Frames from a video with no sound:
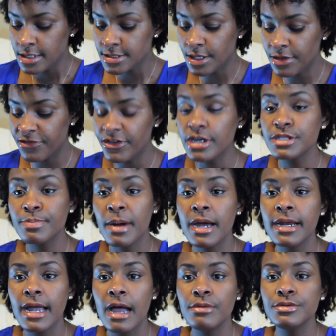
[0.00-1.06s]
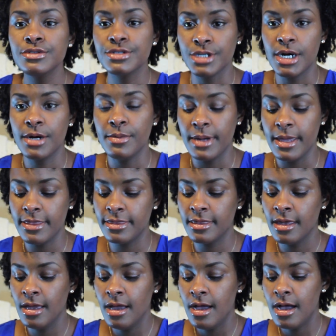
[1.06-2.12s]
So the first product I will start with,
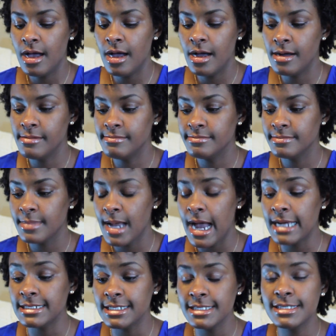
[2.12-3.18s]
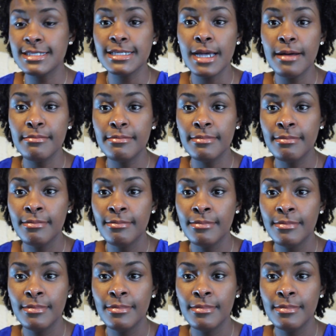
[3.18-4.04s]
I did some